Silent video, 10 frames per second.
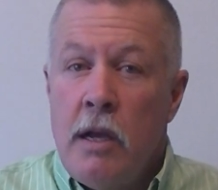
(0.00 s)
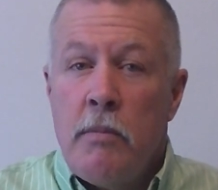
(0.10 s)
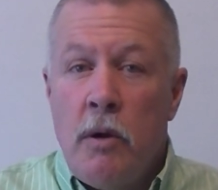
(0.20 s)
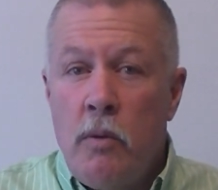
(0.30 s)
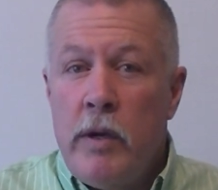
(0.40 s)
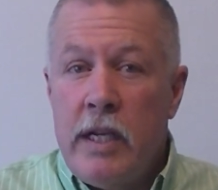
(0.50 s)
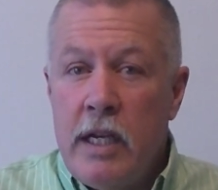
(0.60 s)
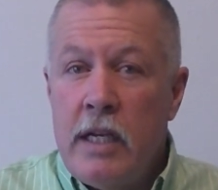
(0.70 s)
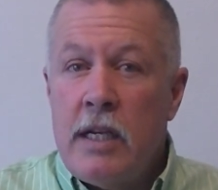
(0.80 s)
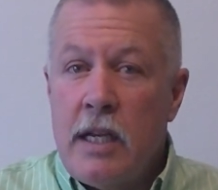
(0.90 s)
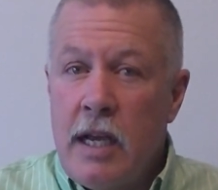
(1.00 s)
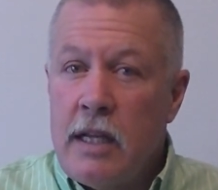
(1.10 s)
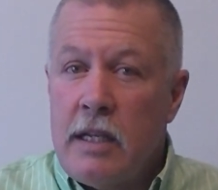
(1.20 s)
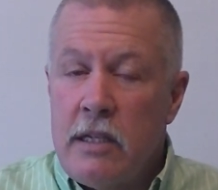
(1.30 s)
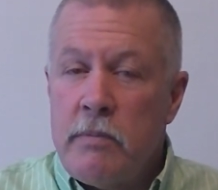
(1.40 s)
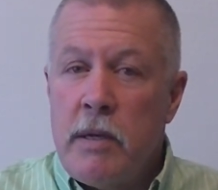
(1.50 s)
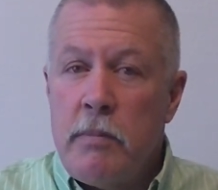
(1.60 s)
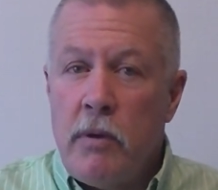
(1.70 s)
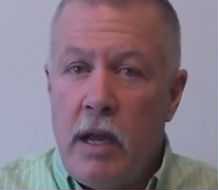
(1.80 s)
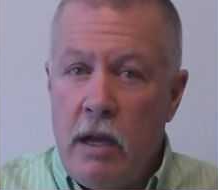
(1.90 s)
but we need to get these
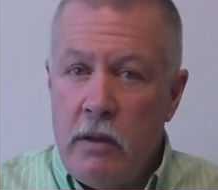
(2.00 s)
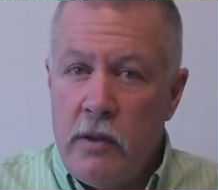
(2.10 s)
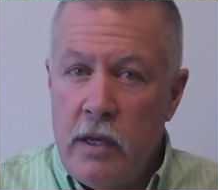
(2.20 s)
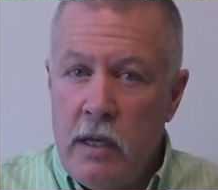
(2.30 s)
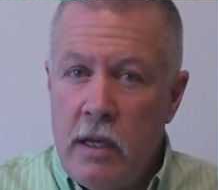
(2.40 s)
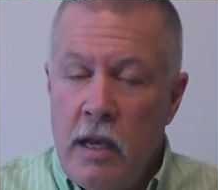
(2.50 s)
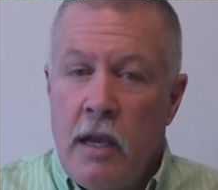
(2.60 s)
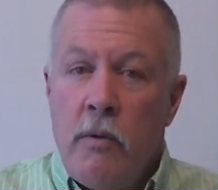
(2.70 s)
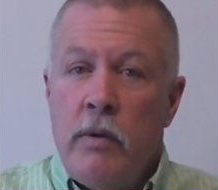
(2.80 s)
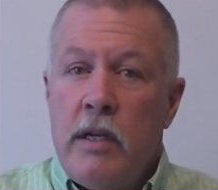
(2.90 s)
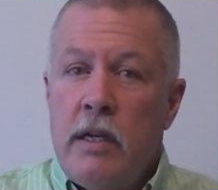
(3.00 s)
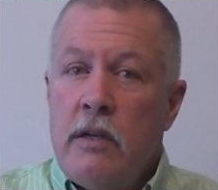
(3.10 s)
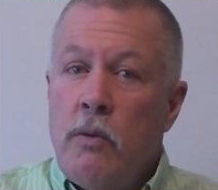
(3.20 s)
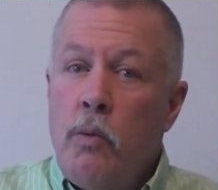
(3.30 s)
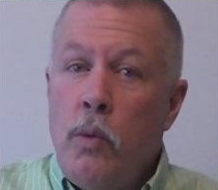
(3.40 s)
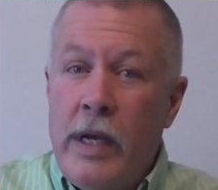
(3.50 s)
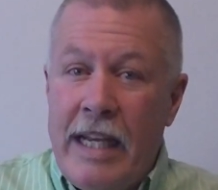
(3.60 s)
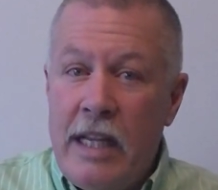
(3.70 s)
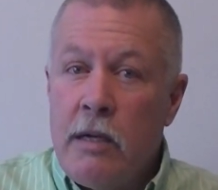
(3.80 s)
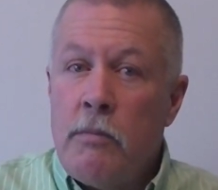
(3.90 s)
people healthy. We need to
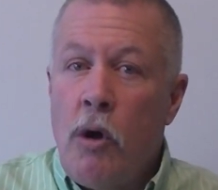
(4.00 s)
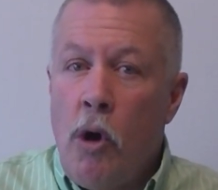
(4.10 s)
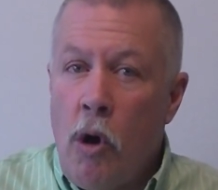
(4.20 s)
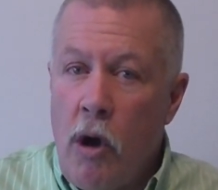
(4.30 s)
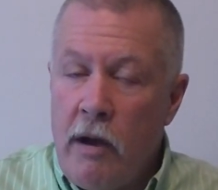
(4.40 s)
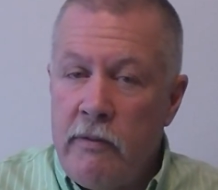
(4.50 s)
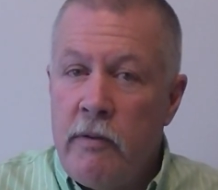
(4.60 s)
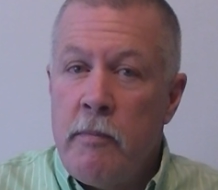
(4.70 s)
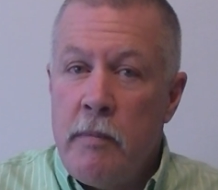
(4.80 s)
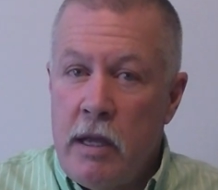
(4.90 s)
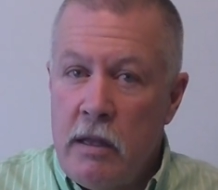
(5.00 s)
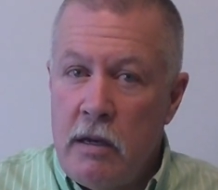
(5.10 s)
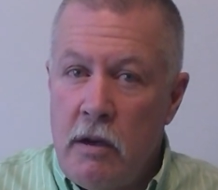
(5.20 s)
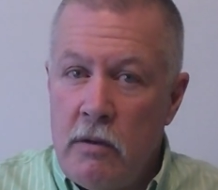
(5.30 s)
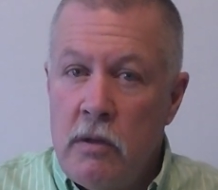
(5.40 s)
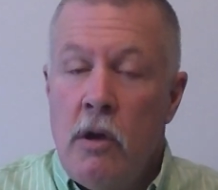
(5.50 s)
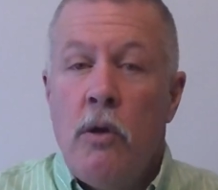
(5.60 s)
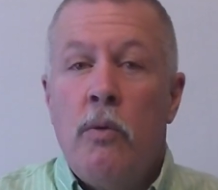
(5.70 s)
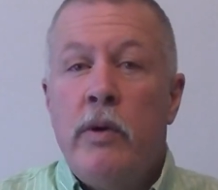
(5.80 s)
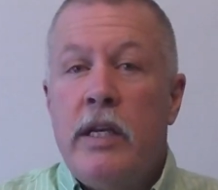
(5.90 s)
wean them off methadone.
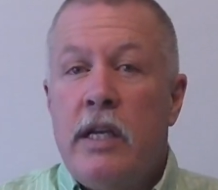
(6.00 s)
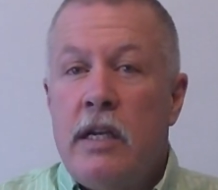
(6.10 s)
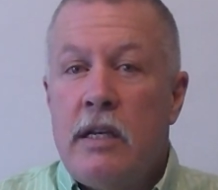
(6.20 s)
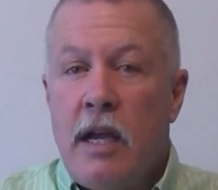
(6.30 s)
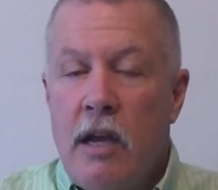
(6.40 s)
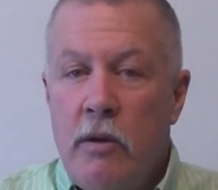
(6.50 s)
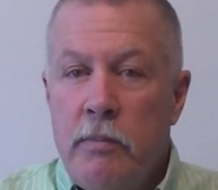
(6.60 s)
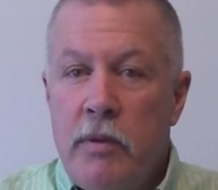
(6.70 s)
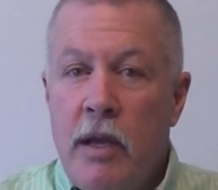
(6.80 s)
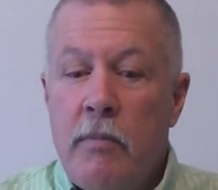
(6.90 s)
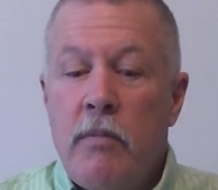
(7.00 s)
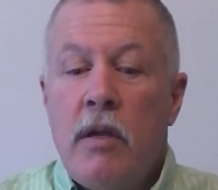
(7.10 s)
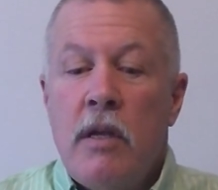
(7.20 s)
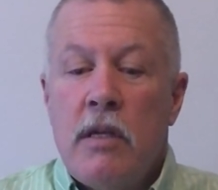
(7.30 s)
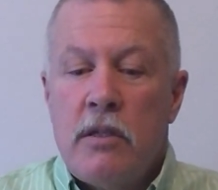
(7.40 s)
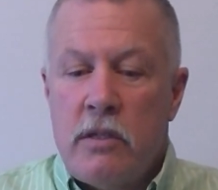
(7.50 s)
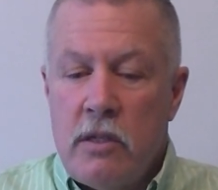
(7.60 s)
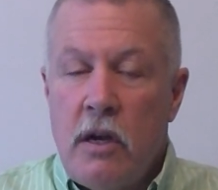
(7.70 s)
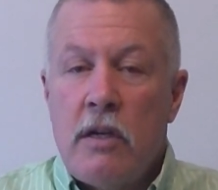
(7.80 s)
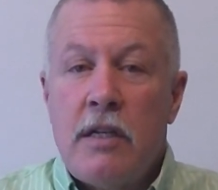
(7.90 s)
We need to help them
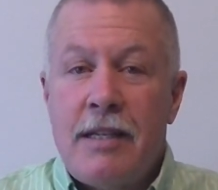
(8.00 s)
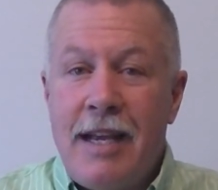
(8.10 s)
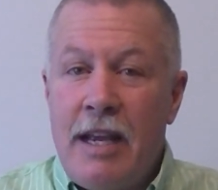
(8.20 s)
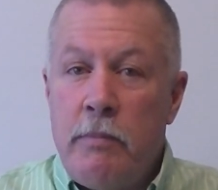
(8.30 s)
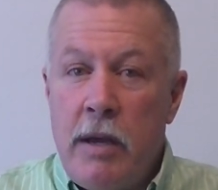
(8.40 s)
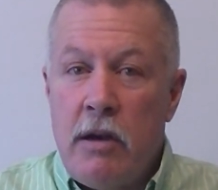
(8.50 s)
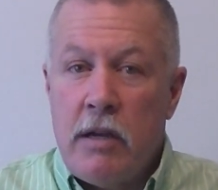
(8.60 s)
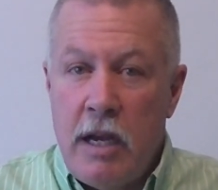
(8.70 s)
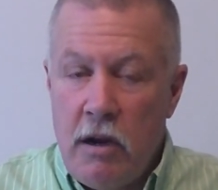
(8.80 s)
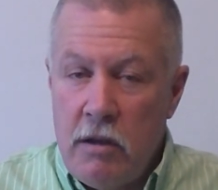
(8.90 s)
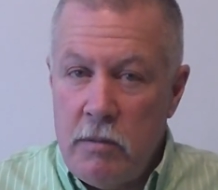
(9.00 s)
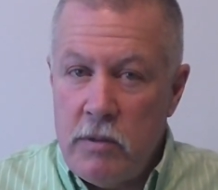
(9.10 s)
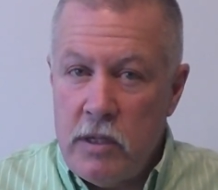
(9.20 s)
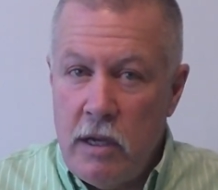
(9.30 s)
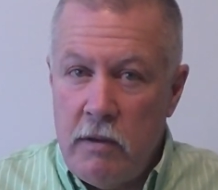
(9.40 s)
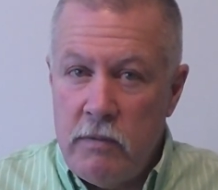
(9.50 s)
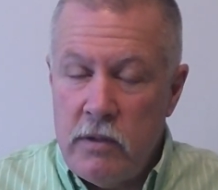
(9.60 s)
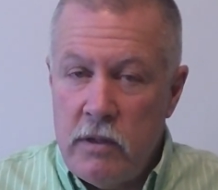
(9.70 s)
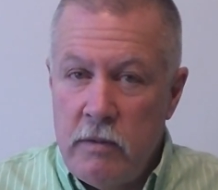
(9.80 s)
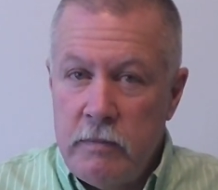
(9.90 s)
start to take better care of themselves,